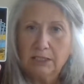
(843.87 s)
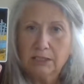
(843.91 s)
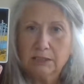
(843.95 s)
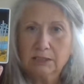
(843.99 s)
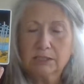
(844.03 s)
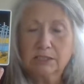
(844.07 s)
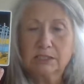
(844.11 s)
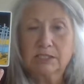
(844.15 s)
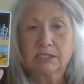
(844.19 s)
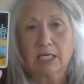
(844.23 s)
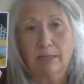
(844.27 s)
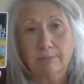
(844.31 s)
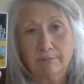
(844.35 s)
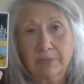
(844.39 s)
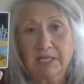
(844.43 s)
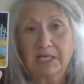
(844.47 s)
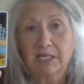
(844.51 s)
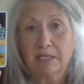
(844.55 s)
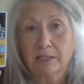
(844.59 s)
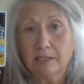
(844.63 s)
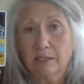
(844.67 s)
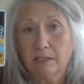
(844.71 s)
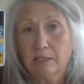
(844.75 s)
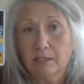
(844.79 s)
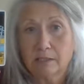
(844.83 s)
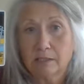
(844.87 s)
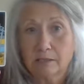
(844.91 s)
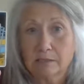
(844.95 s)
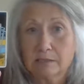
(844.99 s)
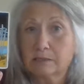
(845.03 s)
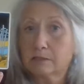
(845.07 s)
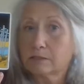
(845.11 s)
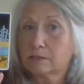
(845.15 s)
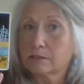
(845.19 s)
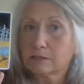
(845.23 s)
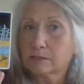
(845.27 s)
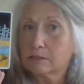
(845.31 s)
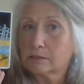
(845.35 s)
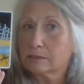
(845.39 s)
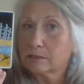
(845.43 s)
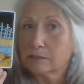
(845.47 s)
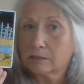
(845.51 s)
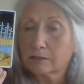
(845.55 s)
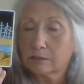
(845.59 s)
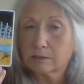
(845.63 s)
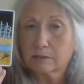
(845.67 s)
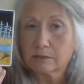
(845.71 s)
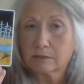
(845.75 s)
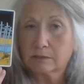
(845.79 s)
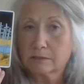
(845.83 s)
Somebody
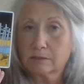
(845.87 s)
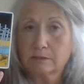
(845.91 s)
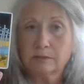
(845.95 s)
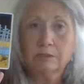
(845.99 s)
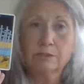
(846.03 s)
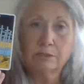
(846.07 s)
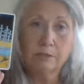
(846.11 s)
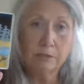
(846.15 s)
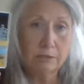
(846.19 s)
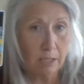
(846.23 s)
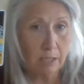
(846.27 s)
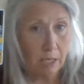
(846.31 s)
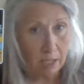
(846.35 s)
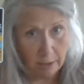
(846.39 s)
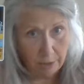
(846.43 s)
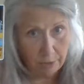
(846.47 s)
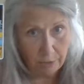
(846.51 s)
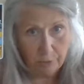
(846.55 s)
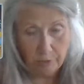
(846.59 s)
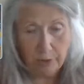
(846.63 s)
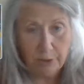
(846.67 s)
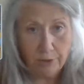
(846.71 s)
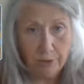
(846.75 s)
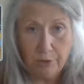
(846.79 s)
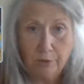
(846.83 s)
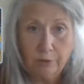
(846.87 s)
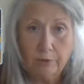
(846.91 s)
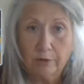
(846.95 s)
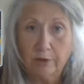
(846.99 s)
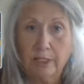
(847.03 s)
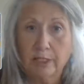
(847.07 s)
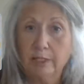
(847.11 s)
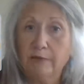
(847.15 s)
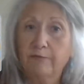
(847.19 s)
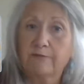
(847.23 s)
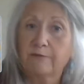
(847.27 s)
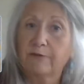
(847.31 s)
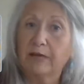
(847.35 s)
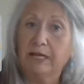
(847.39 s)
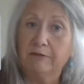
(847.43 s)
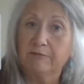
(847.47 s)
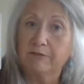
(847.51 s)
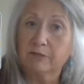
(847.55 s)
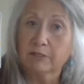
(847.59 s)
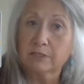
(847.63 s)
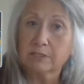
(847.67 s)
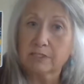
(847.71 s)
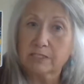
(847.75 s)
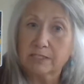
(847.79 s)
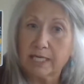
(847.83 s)
is not doing you any
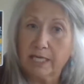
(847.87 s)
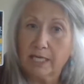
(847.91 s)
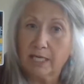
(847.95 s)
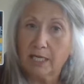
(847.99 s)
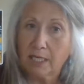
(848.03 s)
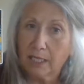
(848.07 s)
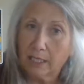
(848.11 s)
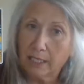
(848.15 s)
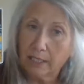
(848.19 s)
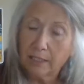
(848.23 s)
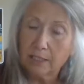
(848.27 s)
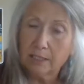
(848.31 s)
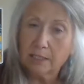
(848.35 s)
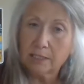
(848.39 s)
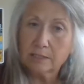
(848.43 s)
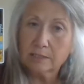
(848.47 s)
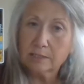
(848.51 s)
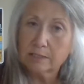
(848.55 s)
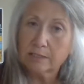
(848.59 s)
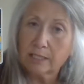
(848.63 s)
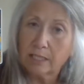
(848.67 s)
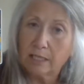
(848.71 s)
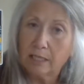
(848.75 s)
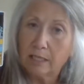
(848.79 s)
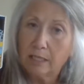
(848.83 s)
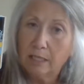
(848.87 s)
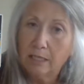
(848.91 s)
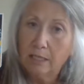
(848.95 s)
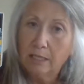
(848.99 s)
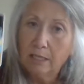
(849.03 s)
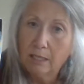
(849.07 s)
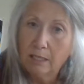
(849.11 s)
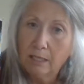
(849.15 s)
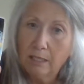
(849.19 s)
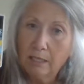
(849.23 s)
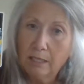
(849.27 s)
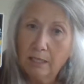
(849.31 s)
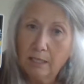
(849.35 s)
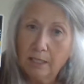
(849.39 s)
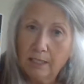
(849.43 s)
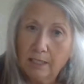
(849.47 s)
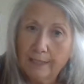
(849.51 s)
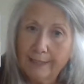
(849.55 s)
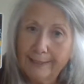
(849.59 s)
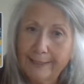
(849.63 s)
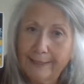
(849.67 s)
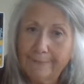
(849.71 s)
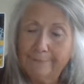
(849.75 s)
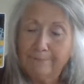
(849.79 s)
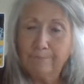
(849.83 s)
favors, and
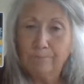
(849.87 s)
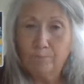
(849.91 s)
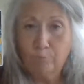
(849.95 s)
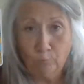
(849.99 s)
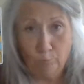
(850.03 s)
yeah,